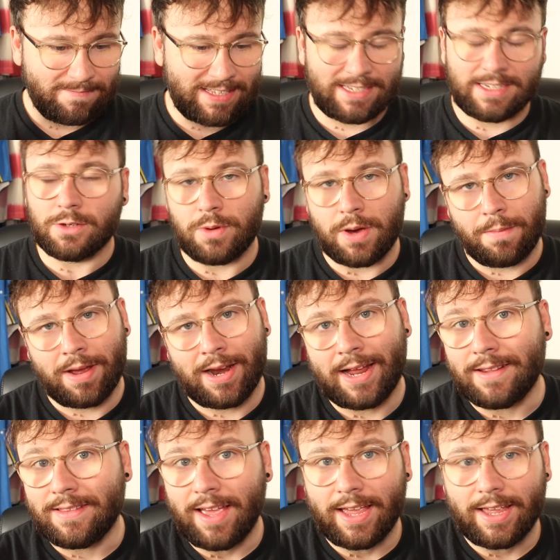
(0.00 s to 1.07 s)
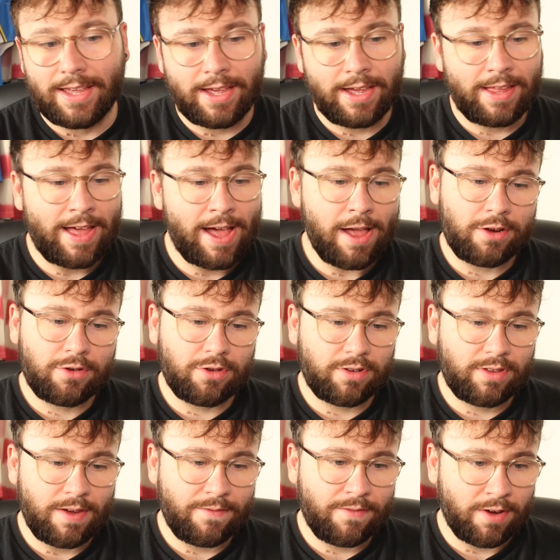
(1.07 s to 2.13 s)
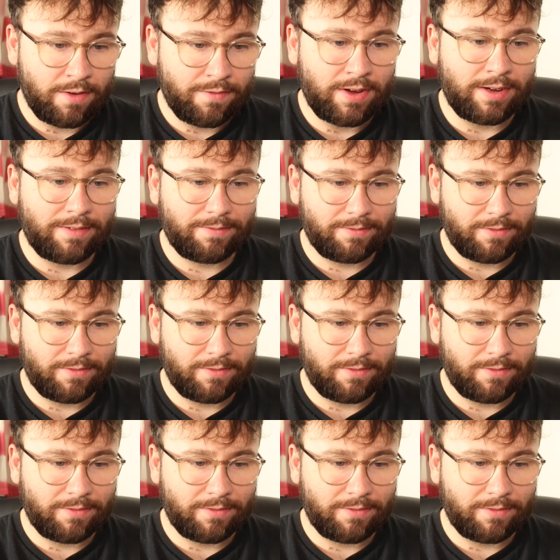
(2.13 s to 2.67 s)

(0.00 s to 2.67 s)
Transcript: This is where Milan take it that extra step further.